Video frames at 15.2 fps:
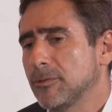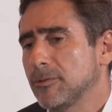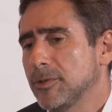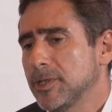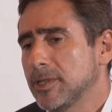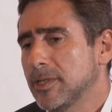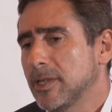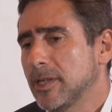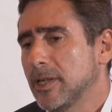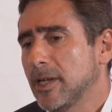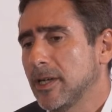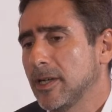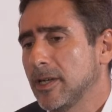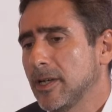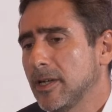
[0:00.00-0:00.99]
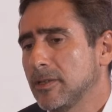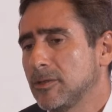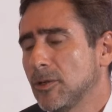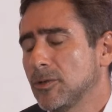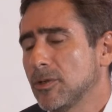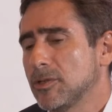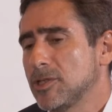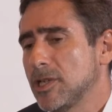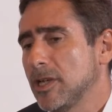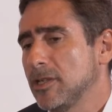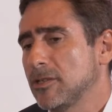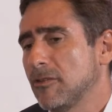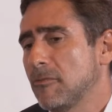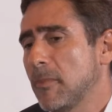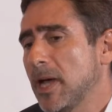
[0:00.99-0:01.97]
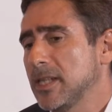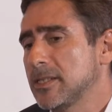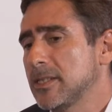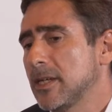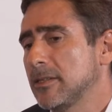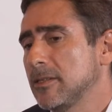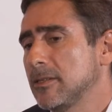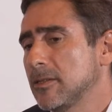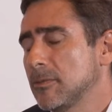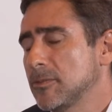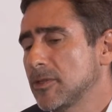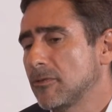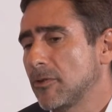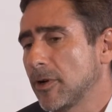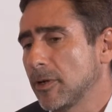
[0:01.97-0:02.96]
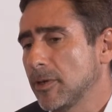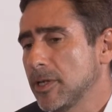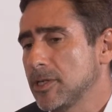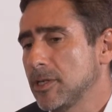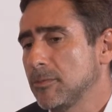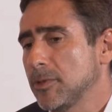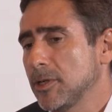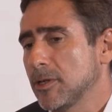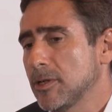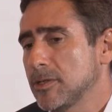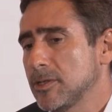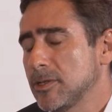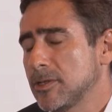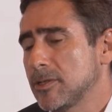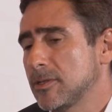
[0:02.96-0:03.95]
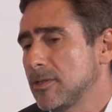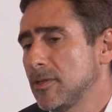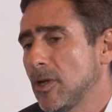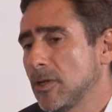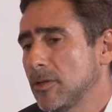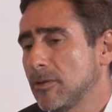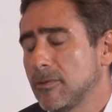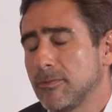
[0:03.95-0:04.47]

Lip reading: with a total change of mindset in terms of regulation because it's not